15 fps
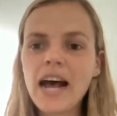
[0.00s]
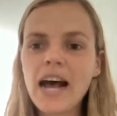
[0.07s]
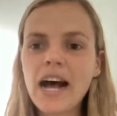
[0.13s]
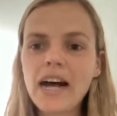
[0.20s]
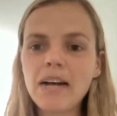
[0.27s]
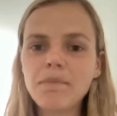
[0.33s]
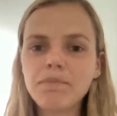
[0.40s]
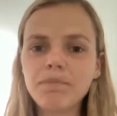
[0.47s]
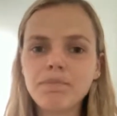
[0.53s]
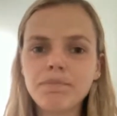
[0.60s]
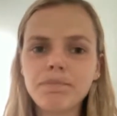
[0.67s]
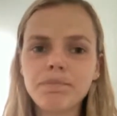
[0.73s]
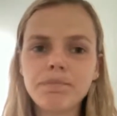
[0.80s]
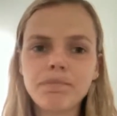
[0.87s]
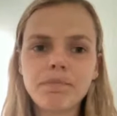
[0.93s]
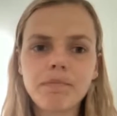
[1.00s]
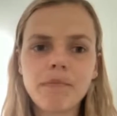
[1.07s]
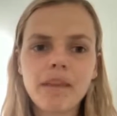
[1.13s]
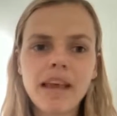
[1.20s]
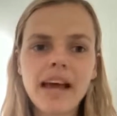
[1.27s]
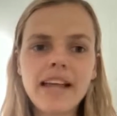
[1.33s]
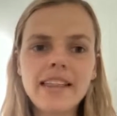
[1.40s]
And
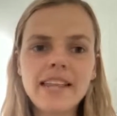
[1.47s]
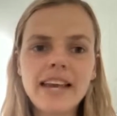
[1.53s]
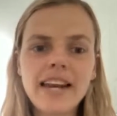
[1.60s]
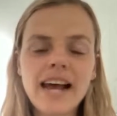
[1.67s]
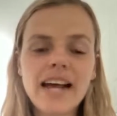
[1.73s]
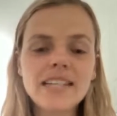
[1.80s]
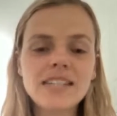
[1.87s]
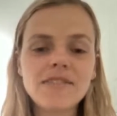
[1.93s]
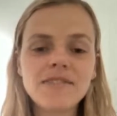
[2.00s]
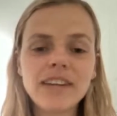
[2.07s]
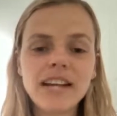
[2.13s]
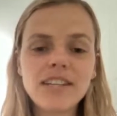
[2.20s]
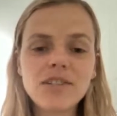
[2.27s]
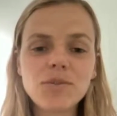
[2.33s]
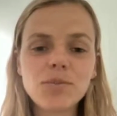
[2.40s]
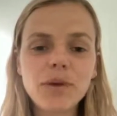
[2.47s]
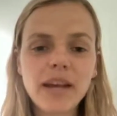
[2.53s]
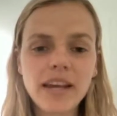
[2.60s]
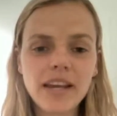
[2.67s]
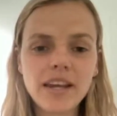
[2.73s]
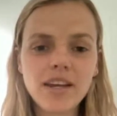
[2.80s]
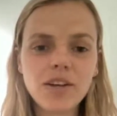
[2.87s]
then as of next
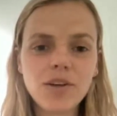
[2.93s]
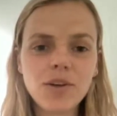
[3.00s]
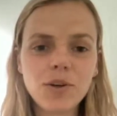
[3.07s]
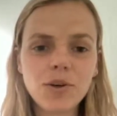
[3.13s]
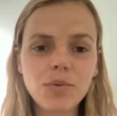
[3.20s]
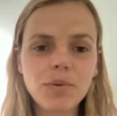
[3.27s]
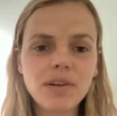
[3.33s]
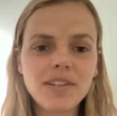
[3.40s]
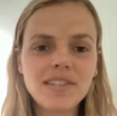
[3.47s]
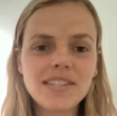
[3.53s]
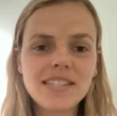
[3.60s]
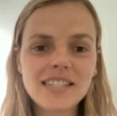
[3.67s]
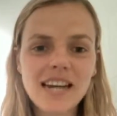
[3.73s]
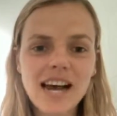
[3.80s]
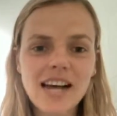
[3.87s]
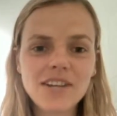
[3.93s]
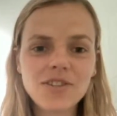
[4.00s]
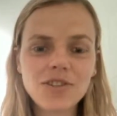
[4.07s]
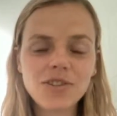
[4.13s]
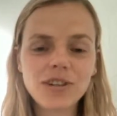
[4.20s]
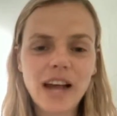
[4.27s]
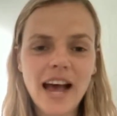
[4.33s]
week, you will start
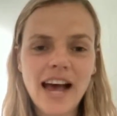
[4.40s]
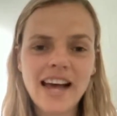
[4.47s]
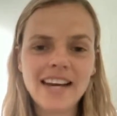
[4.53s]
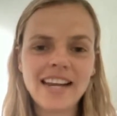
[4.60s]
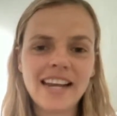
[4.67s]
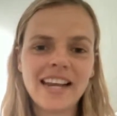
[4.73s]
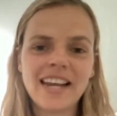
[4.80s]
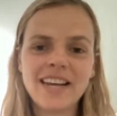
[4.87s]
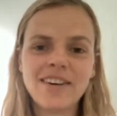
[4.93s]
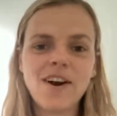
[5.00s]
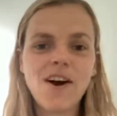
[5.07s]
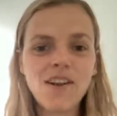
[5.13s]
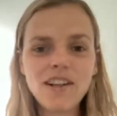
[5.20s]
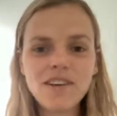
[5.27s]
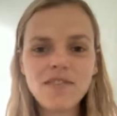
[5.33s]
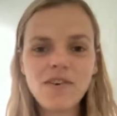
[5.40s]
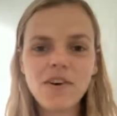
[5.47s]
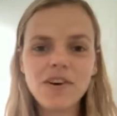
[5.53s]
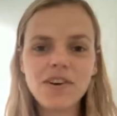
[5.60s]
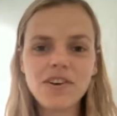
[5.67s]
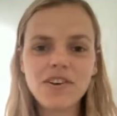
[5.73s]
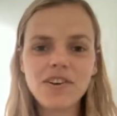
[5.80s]
to add in olive
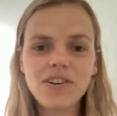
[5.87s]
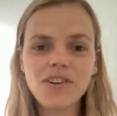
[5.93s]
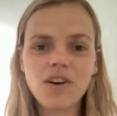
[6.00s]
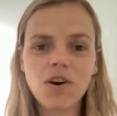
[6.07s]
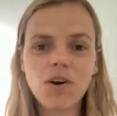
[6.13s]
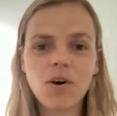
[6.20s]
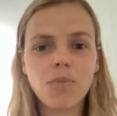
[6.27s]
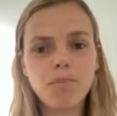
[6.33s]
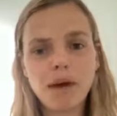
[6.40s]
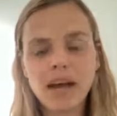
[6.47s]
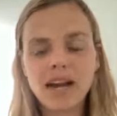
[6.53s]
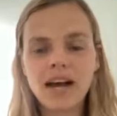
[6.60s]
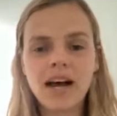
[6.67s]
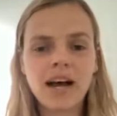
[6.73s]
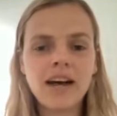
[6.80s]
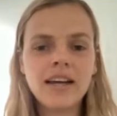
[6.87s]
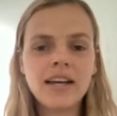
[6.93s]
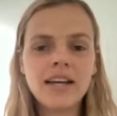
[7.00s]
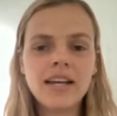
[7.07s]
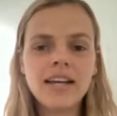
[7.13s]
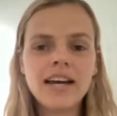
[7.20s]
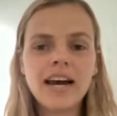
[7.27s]
oil or butter,
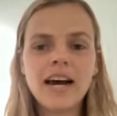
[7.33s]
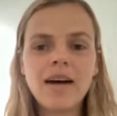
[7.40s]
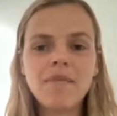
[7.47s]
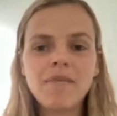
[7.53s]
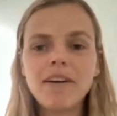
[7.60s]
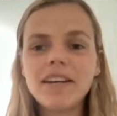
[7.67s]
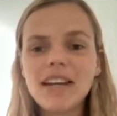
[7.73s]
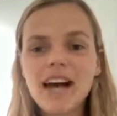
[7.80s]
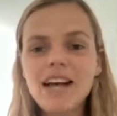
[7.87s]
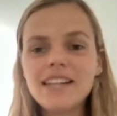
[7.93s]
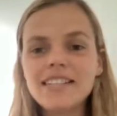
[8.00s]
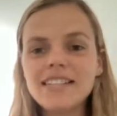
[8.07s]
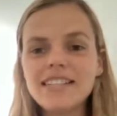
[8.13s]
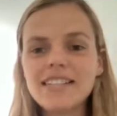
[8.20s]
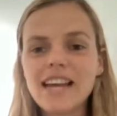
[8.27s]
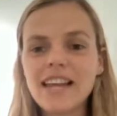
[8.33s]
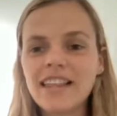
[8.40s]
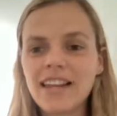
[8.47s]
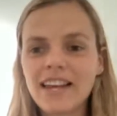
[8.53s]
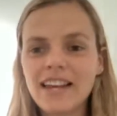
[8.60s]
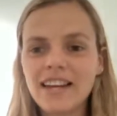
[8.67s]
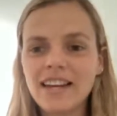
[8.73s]
nuts, and
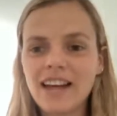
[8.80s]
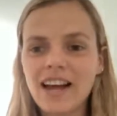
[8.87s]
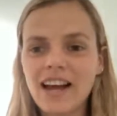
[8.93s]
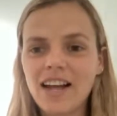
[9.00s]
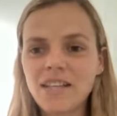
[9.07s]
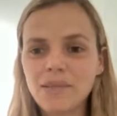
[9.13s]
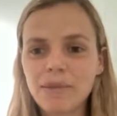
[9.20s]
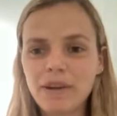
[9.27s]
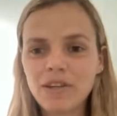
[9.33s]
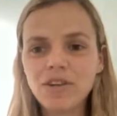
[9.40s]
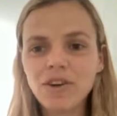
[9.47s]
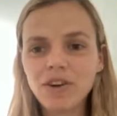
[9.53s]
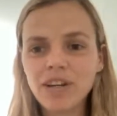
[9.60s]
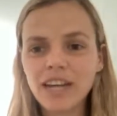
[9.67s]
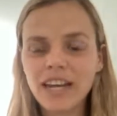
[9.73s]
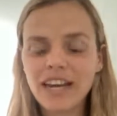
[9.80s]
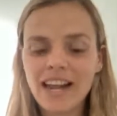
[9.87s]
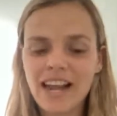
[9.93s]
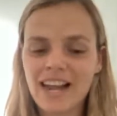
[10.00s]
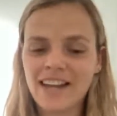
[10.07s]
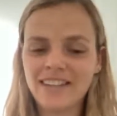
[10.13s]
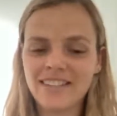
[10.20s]
then unsweetened yogurt
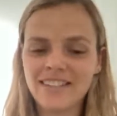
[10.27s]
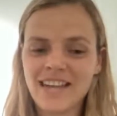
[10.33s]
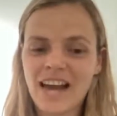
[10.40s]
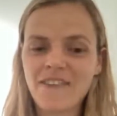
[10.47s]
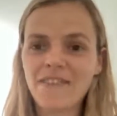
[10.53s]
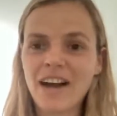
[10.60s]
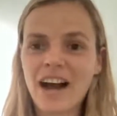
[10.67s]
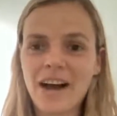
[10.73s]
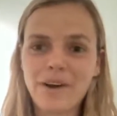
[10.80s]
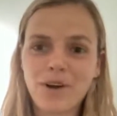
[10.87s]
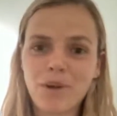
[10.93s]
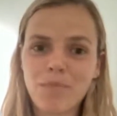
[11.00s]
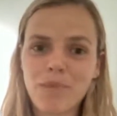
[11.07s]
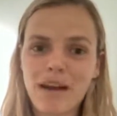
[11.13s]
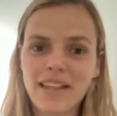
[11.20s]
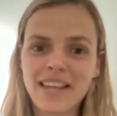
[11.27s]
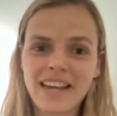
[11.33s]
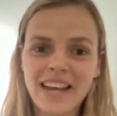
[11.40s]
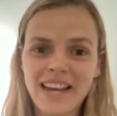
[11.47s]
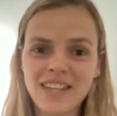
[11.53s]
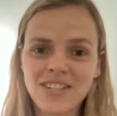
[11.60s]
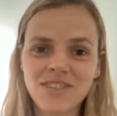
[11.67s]
and avocado by
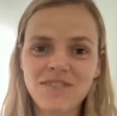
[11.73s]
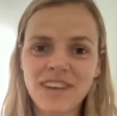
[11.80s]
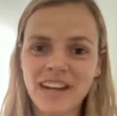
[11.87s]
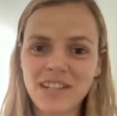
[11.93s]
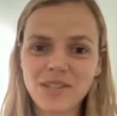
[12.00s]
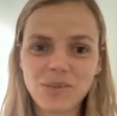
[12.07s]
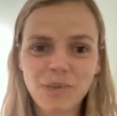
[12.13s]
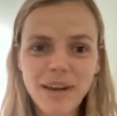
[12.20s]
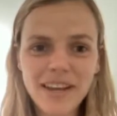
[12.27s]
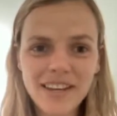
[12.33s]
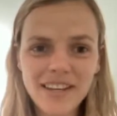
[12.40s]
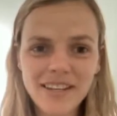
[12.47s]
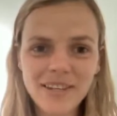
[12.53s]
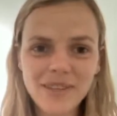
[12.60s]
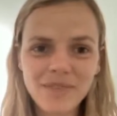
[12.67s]
the end of next week.